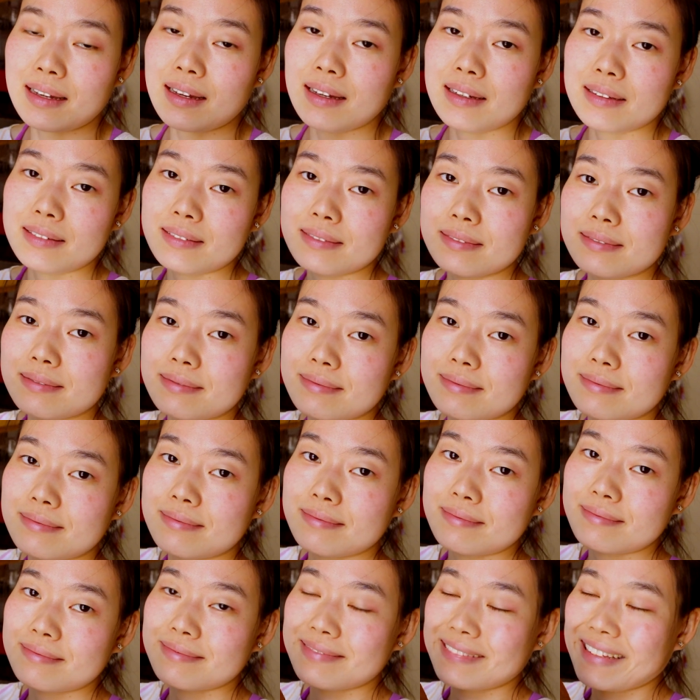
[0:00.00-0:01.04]
not,
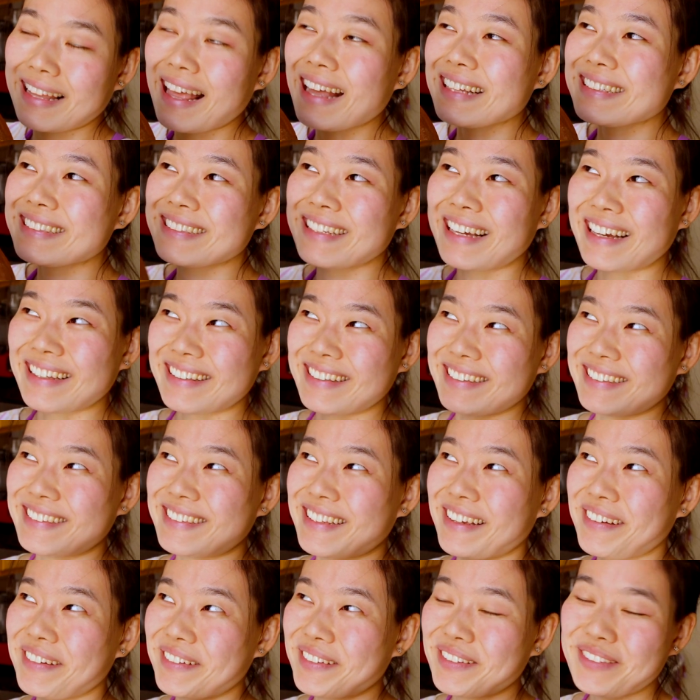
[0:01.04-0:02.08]
that's not the
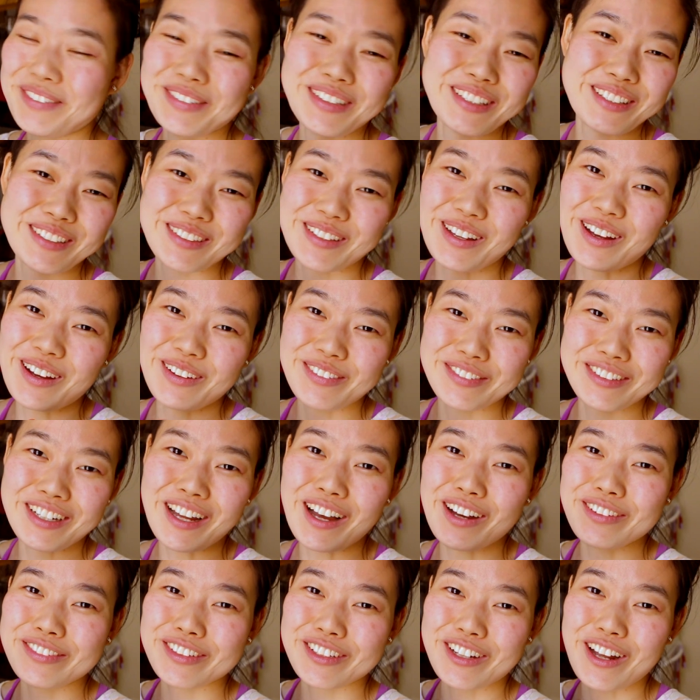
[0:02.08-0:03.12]
sound of a soft
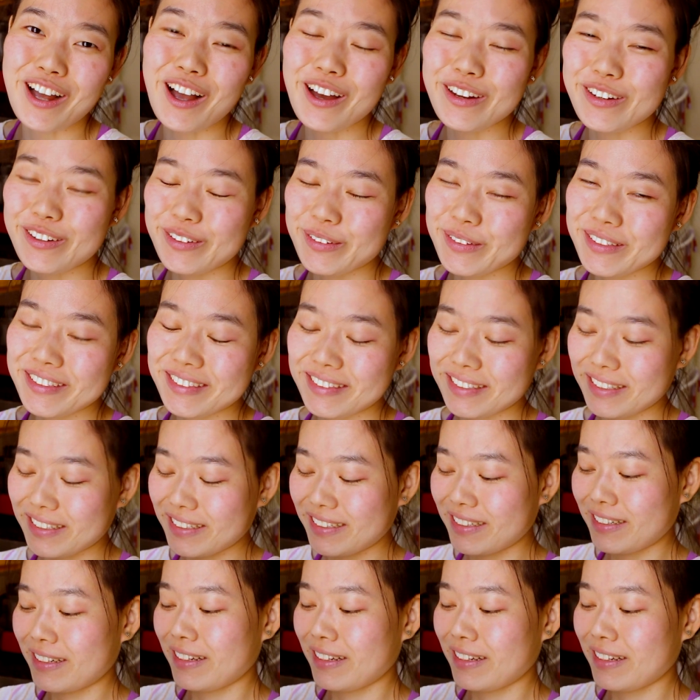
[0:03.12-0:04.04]
avocado, is it?